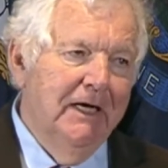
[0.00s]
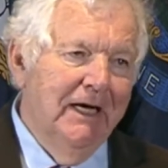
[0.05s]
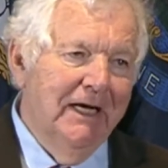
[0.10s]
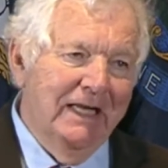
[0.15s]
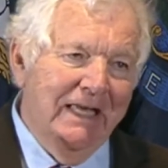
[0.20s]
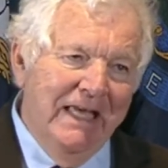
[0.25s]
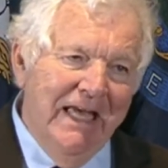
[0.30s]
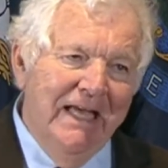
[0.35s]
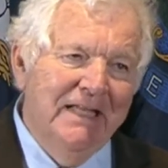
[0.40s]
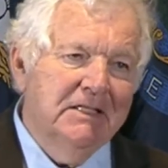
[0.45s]

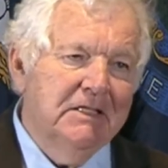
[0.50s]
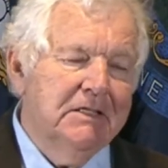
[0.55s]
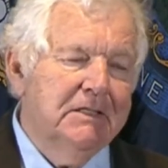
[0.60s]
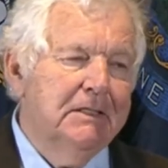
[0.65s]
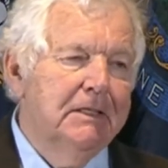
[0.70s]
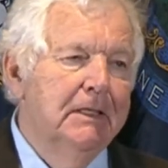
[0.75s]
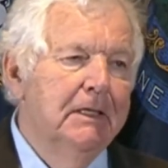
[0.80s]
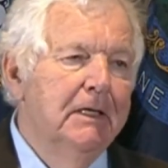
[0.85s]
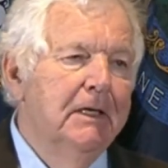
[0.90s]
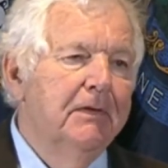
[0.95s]

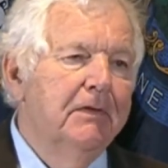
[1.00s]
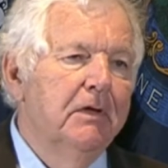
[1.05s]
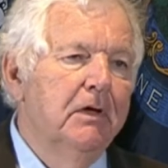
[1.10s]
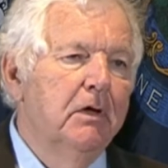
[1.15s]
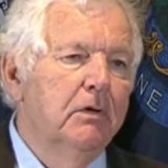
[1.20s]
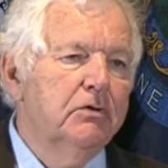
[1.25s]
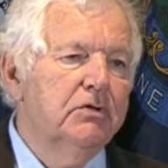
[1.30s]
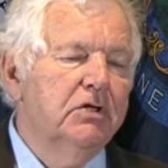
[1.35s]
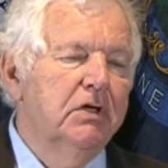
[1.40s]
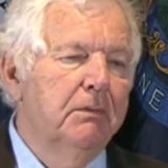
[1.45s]
against the
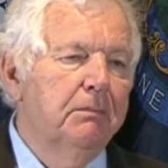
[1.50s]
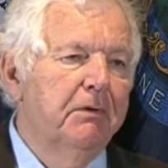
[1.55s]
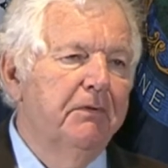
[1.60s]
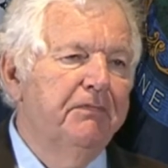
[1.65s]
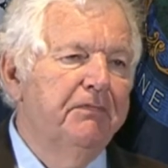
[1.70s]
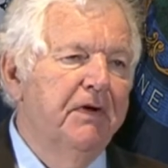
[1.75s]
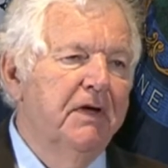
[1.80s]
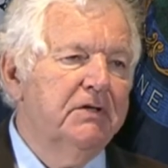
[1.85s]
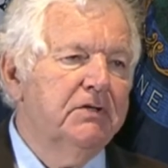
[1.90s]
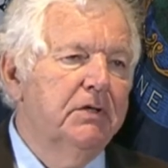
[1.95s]
notion of
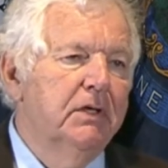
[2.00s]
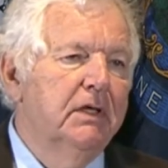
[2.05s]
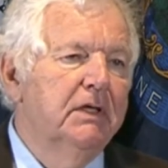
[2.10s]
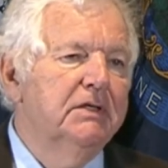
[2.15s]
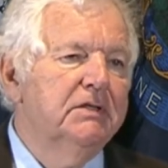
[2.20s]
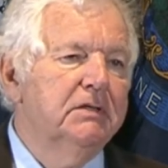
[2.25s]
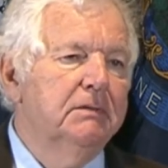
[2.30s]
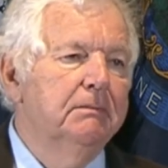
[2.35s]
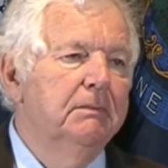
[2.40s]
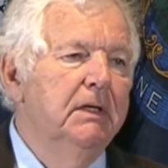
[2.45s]

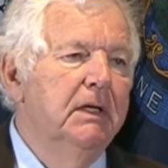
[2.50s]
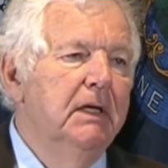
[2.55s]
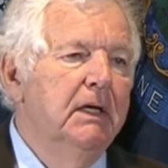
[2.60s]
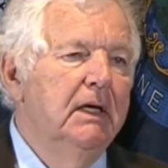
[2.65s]
professionalism